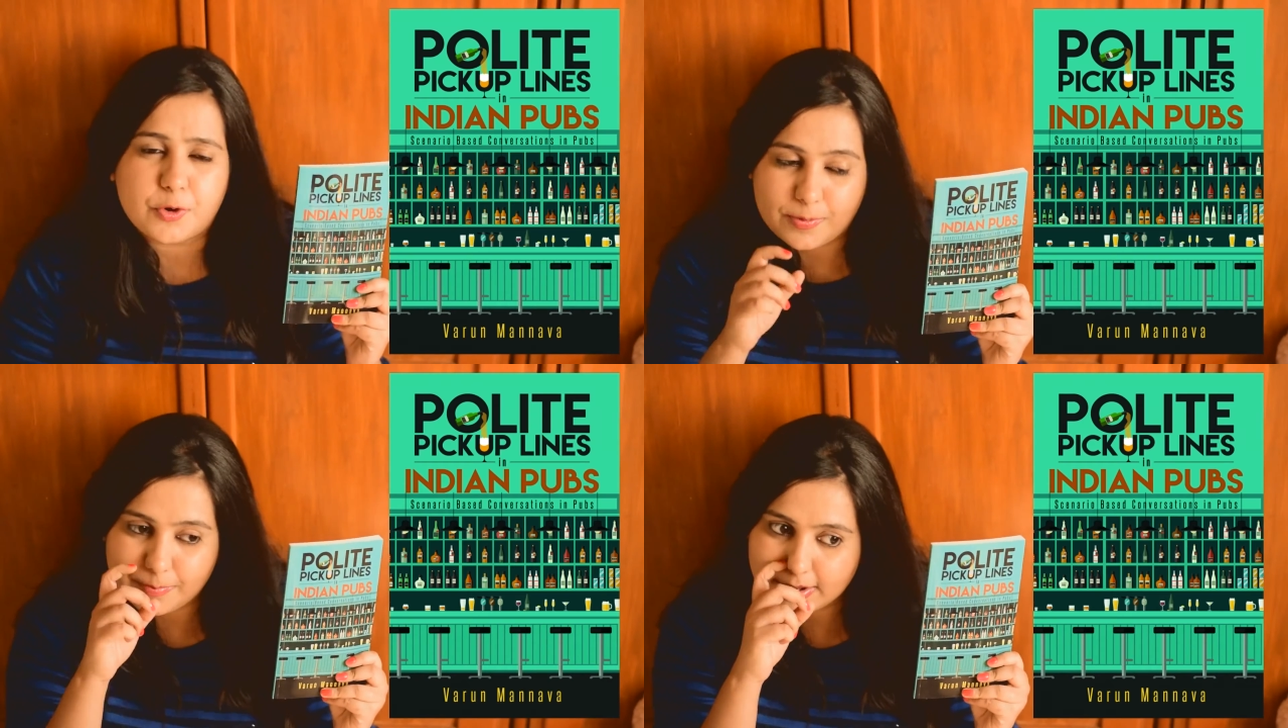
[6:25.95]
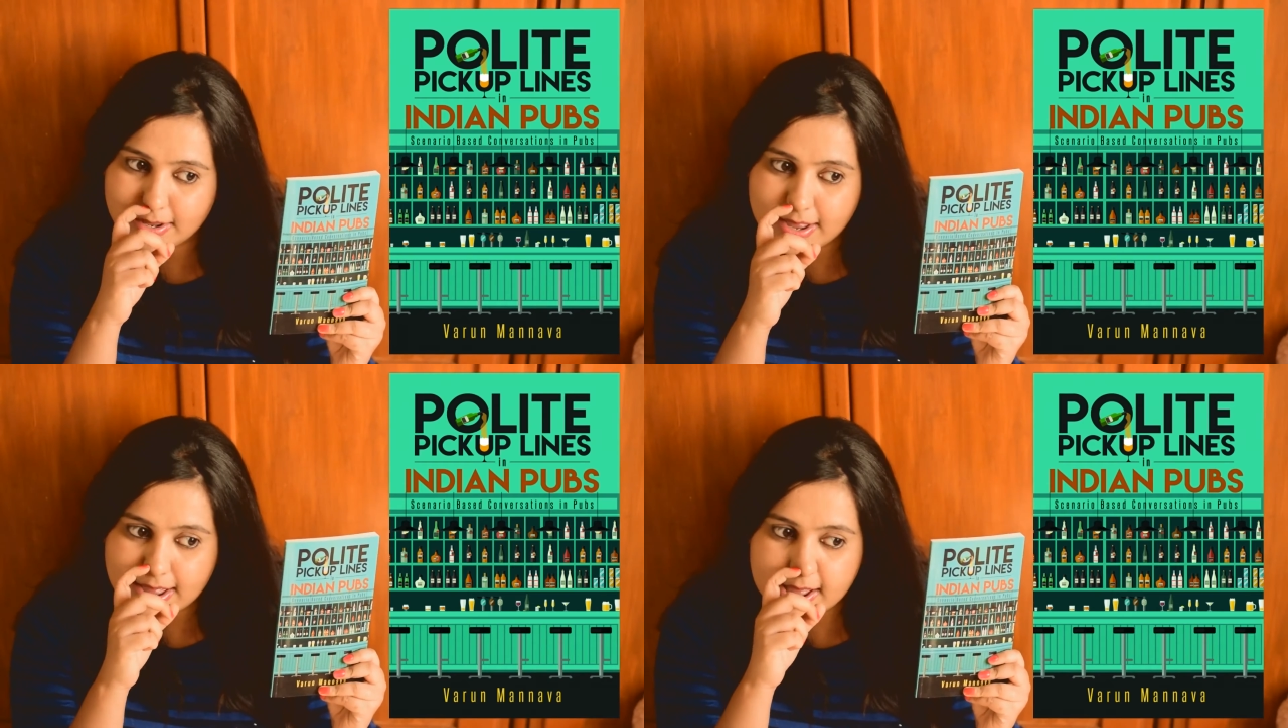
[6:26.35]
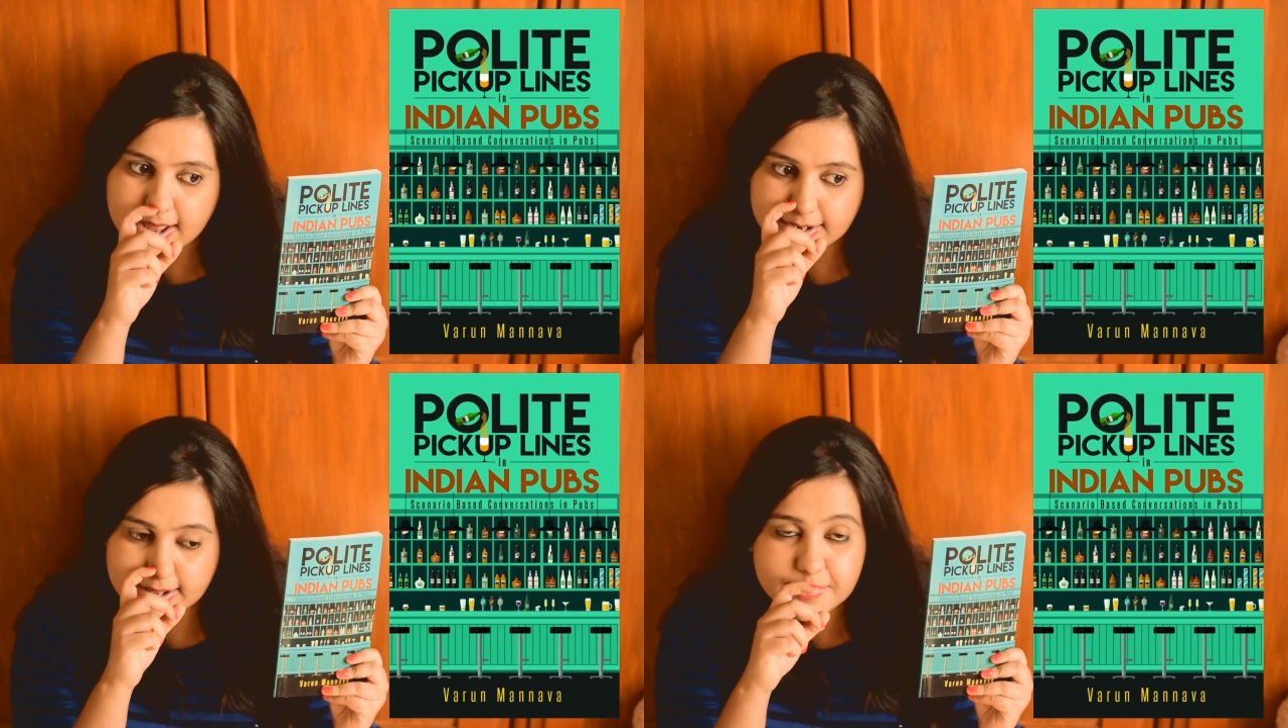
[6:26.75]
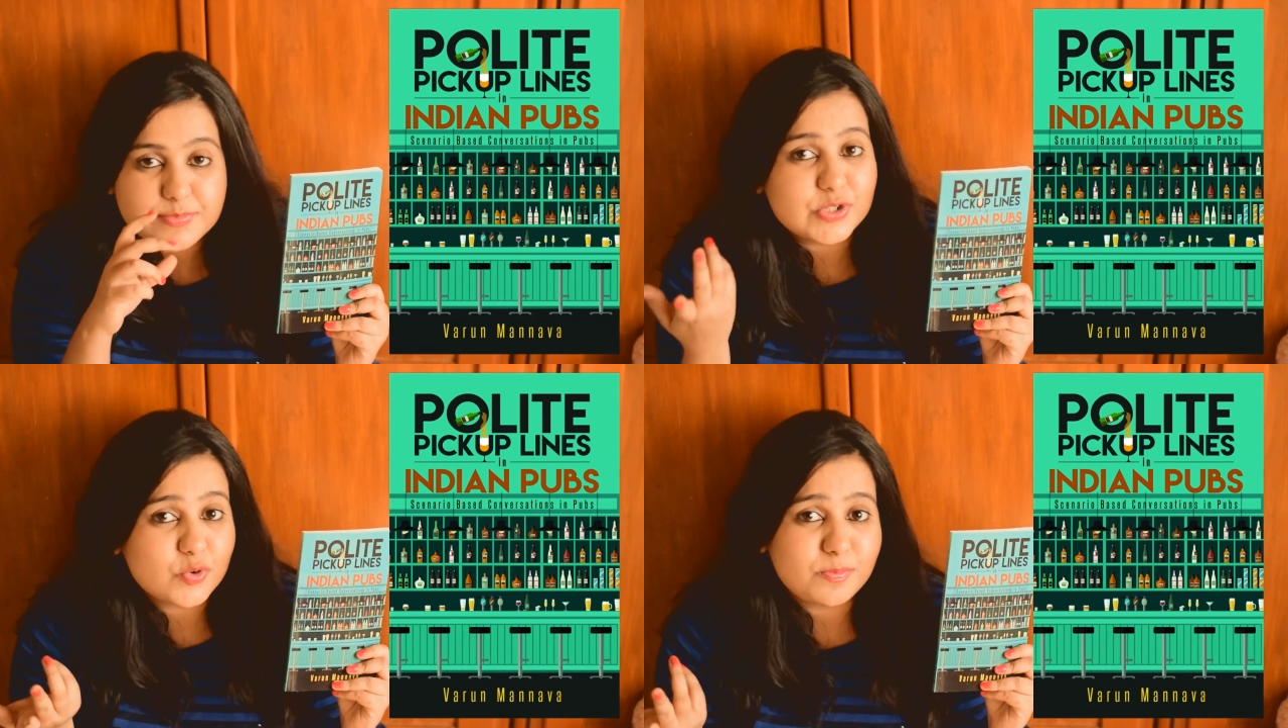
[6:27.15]
and I'm
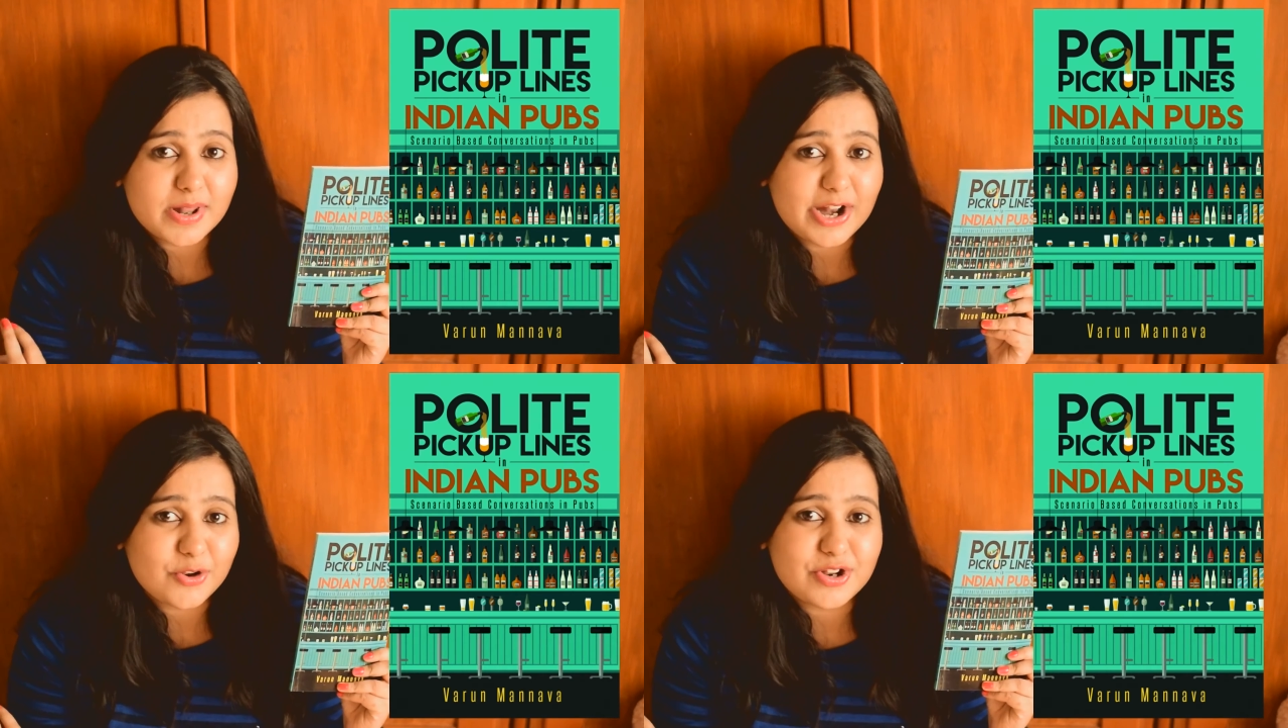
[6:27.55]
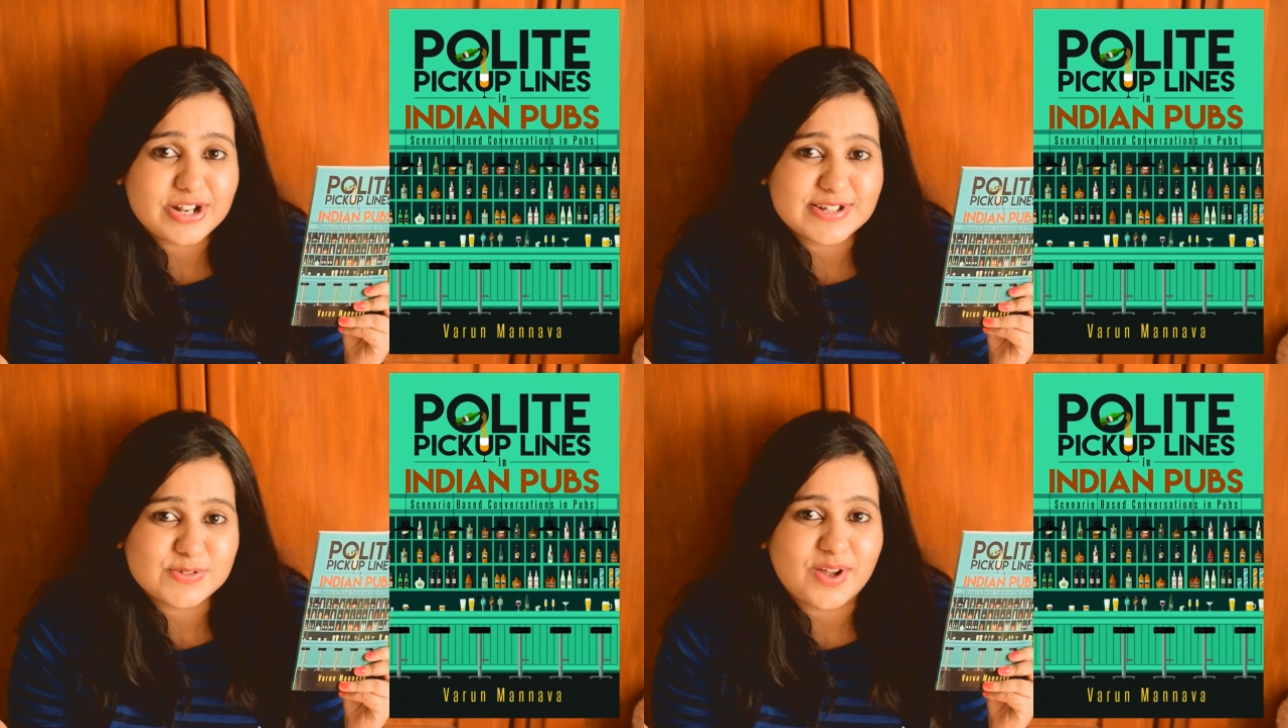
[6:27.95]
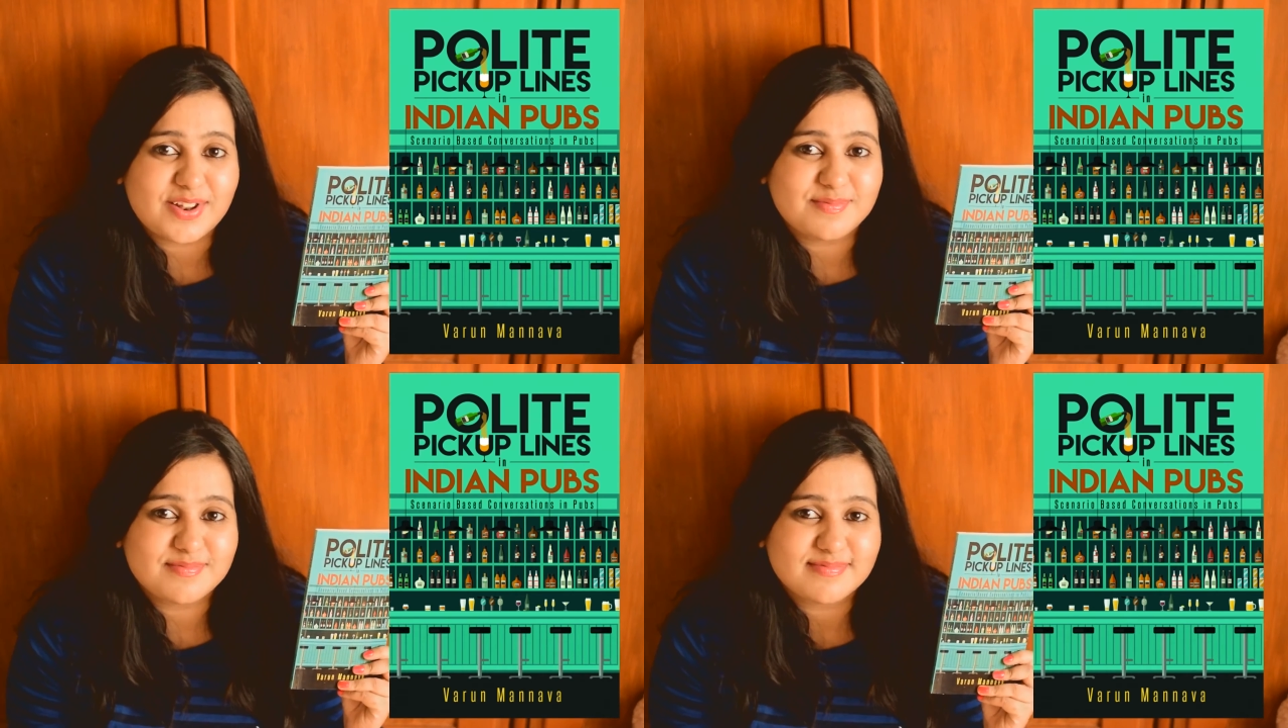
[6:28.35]
soon planning to read this one.